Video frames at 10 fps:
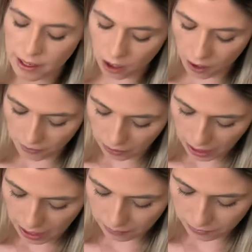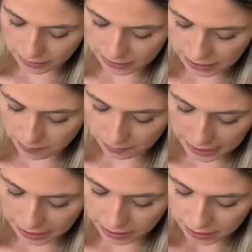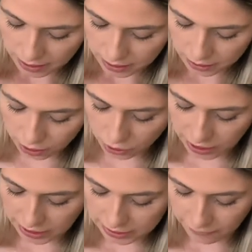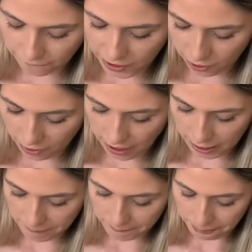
it on the line where it says blank degrees Fahrenheit.